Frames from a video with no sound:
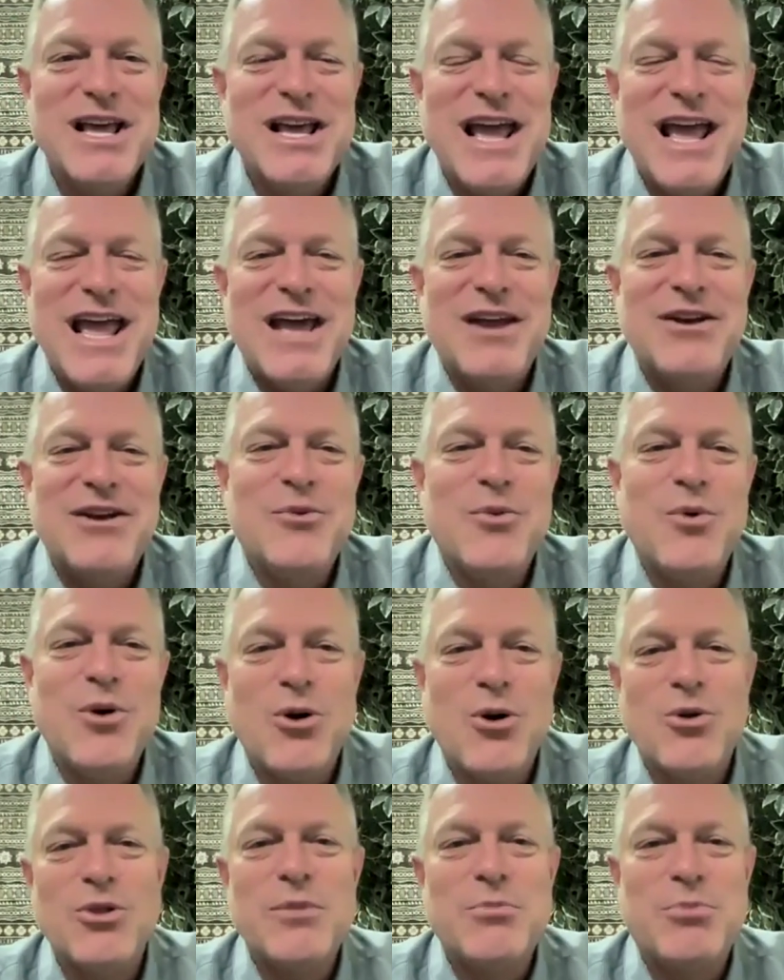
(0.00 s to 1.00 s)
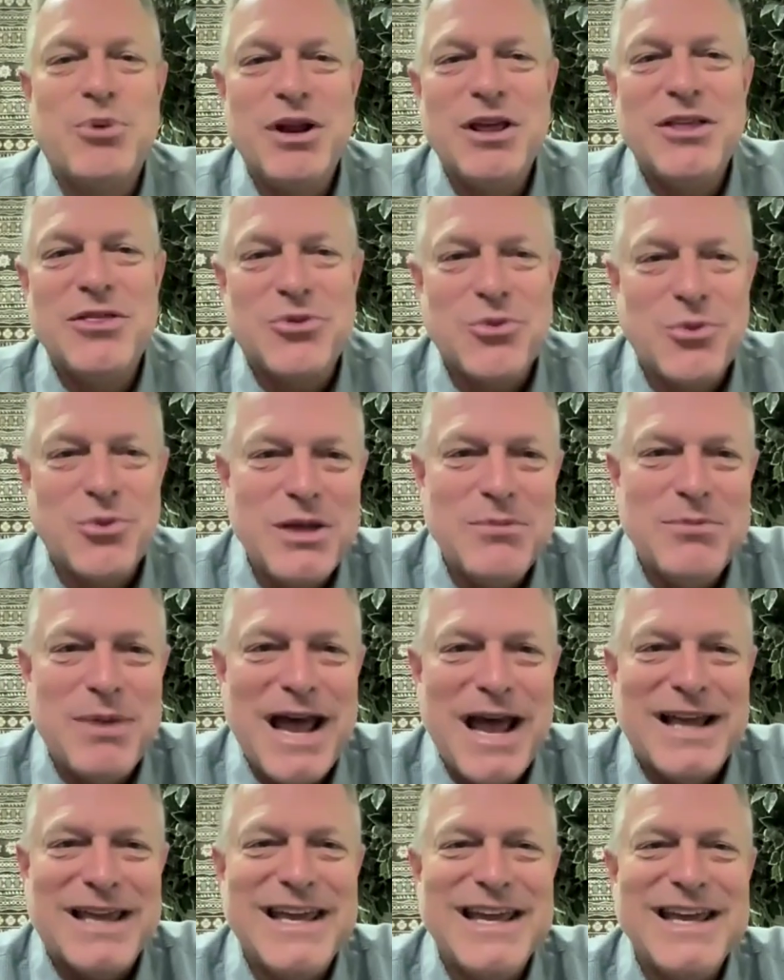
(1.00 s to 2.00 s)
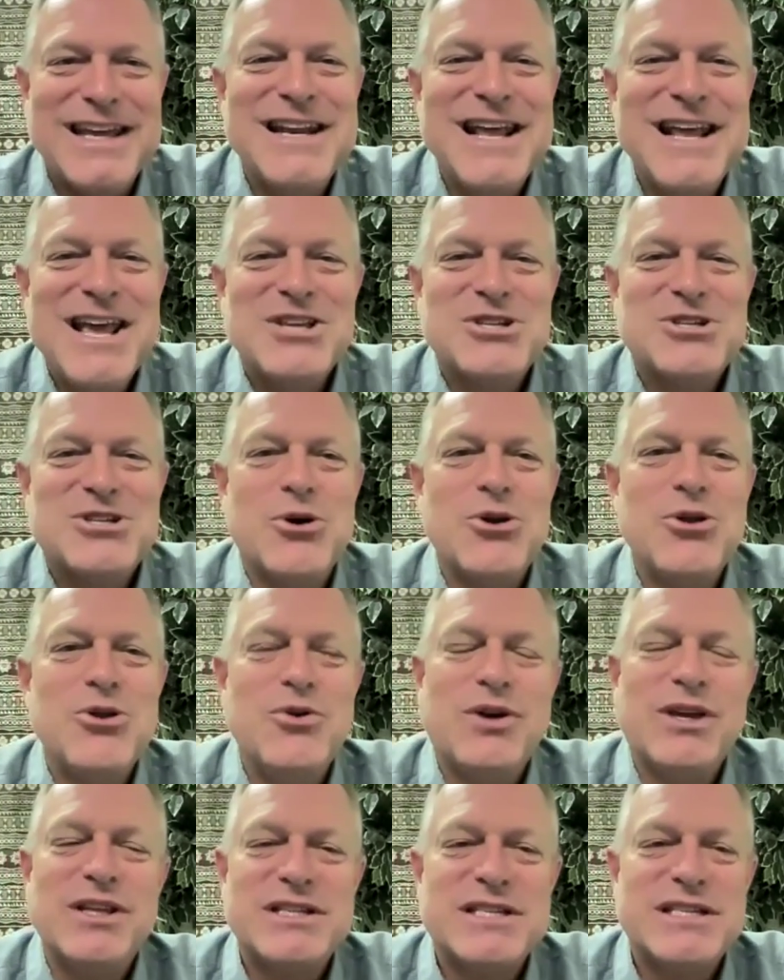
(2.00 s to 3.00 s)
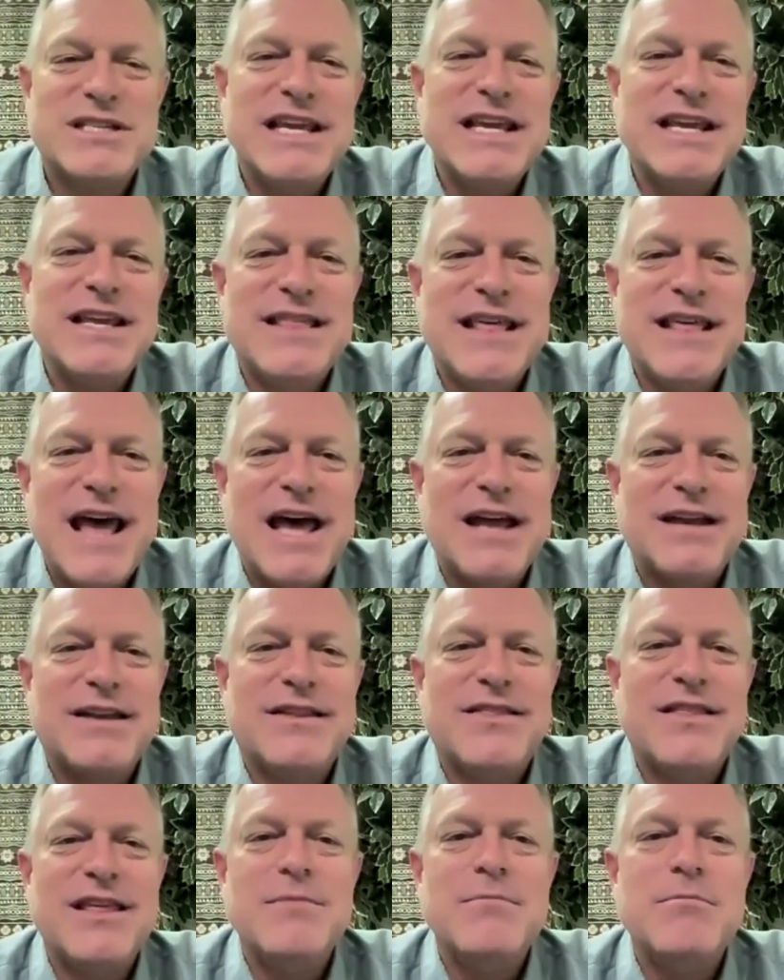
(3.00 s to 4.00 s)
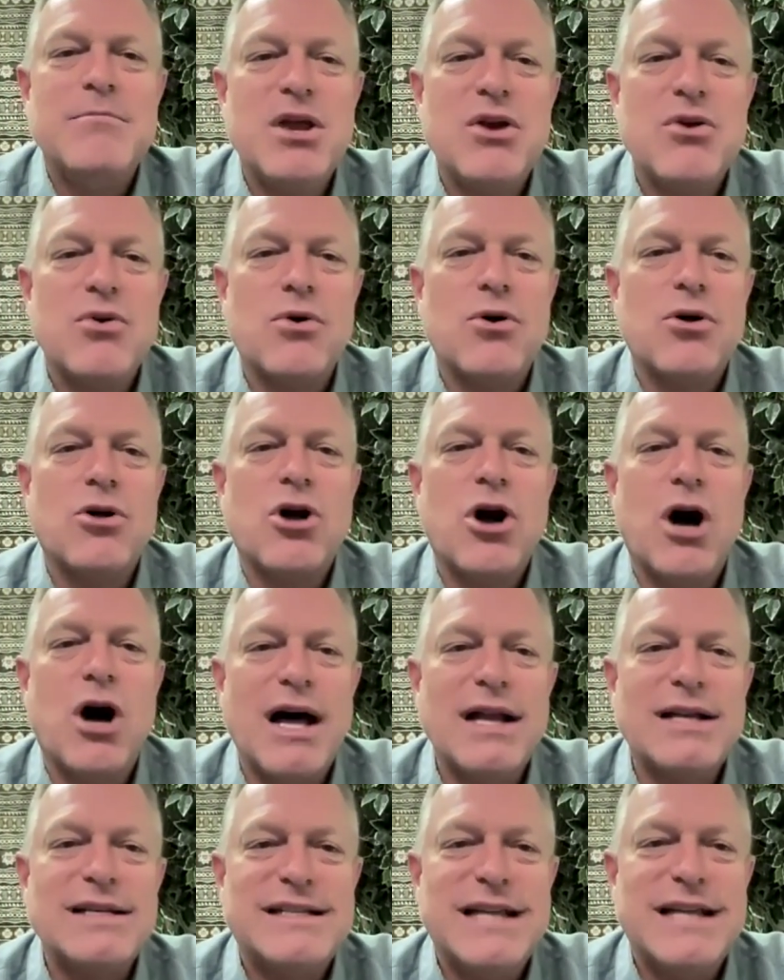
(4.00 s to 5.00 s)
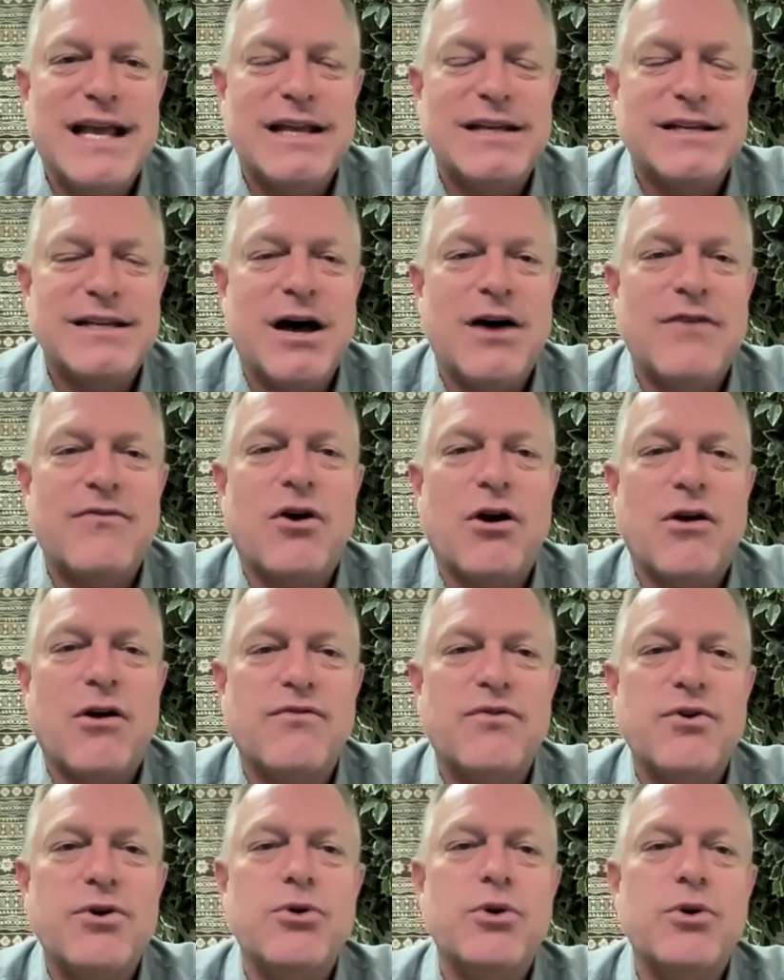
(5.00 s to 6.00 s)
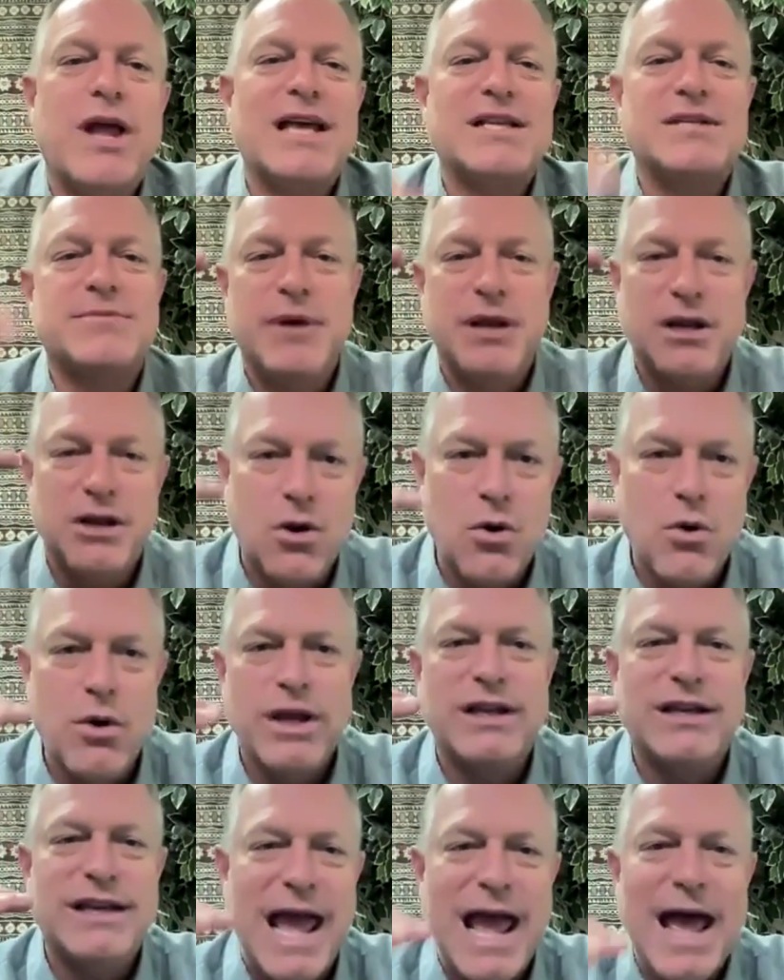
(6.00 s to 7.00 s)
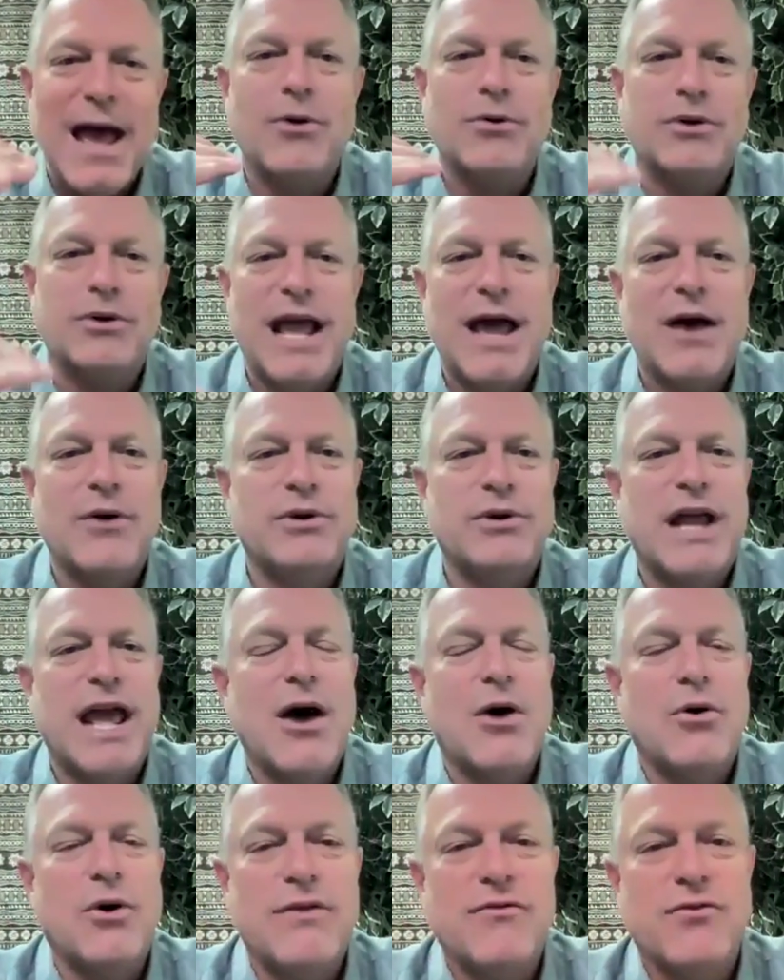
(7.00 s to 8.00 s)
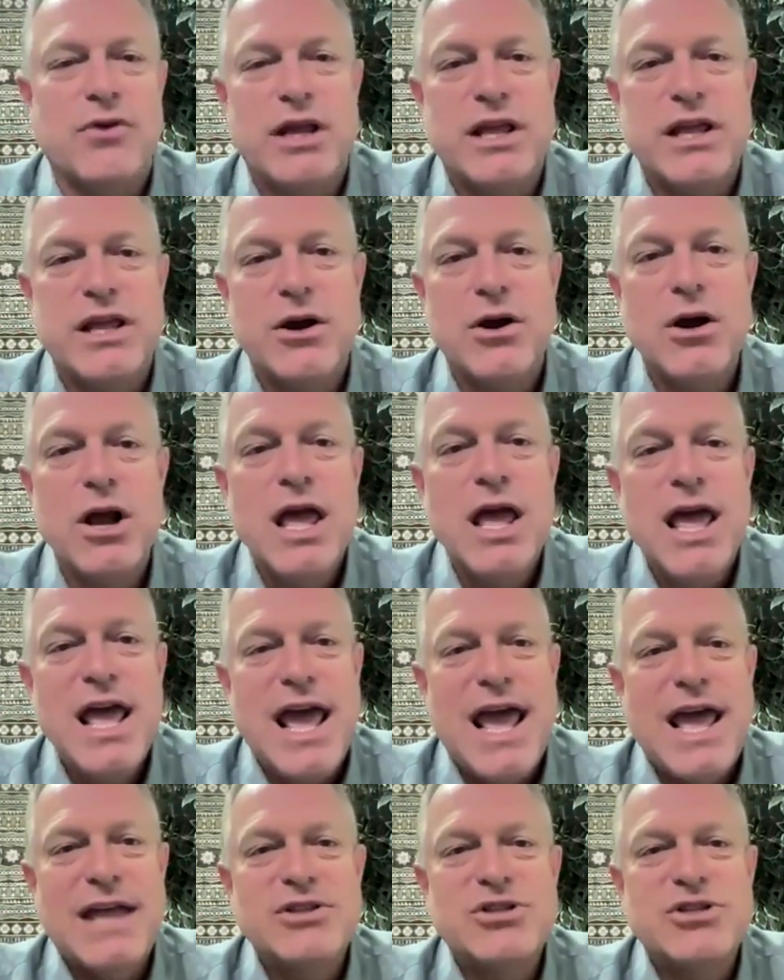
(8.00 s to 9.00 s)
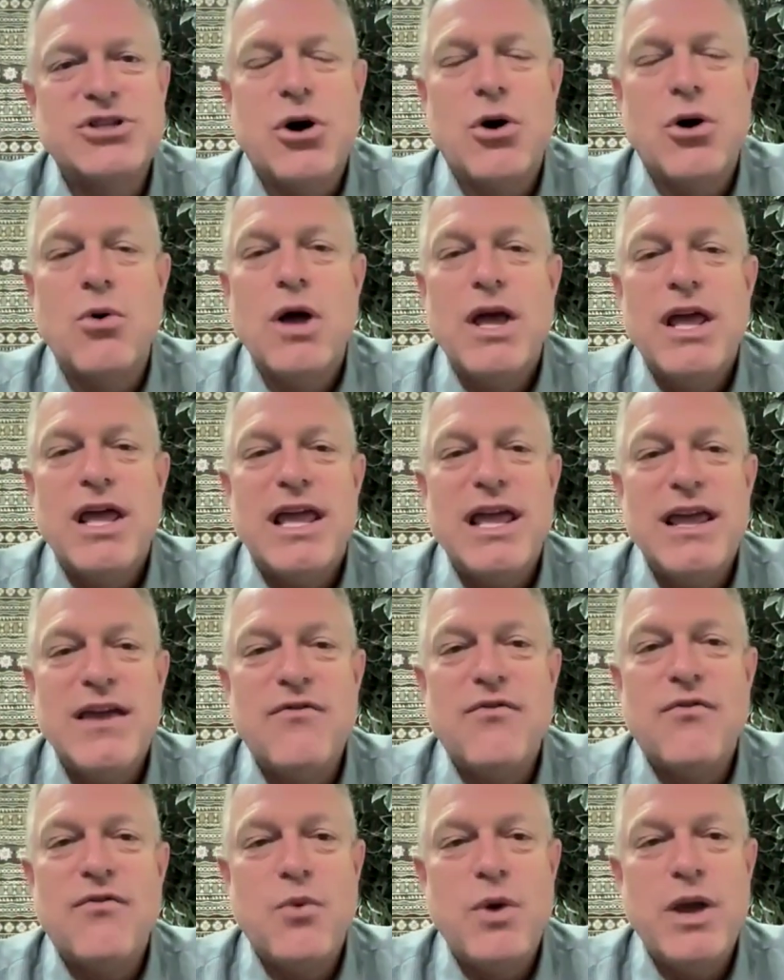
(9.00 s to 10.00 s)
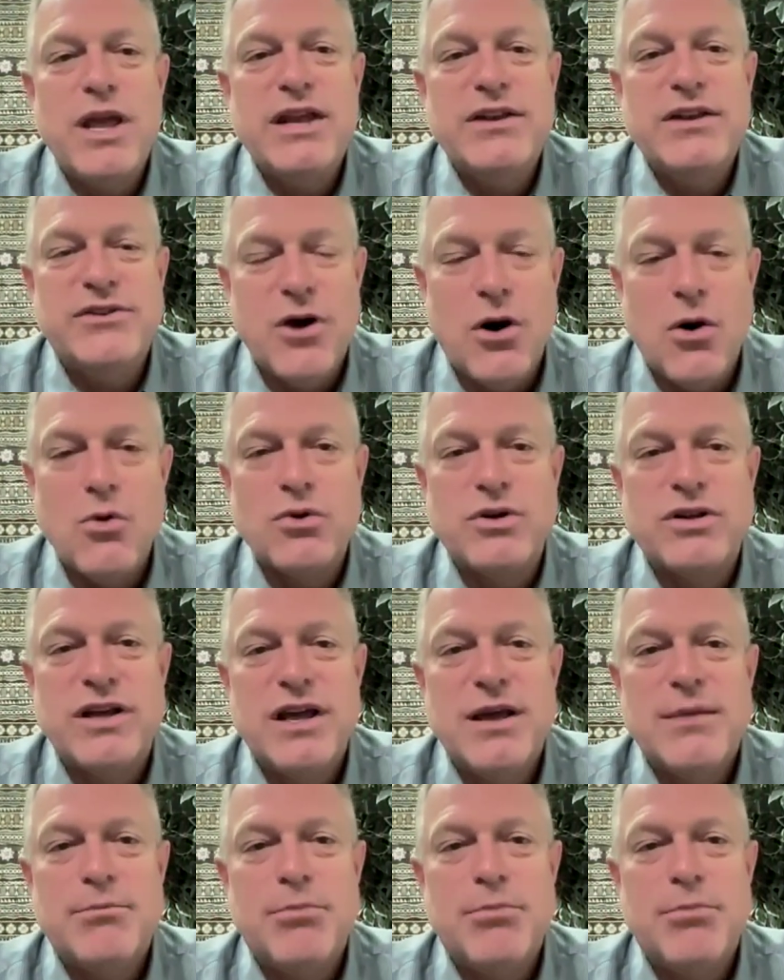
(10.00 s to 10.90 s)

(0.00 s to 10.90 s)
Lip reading: And we're only putting 3 back in. So you can see that the mineral content of our food has been going down, down, down every year. And so if we don't